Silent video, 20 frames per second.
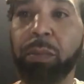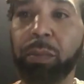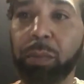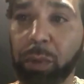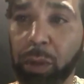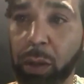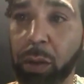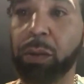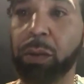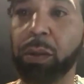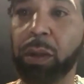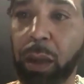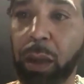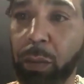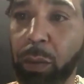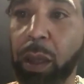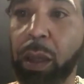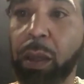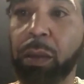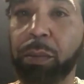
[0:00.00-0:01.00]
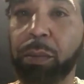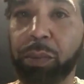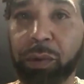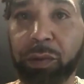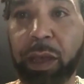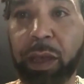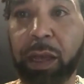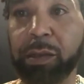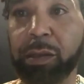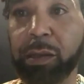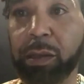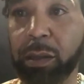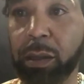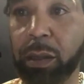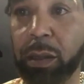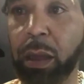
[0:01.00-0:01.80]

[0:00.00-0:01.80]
You know, that way it protects it.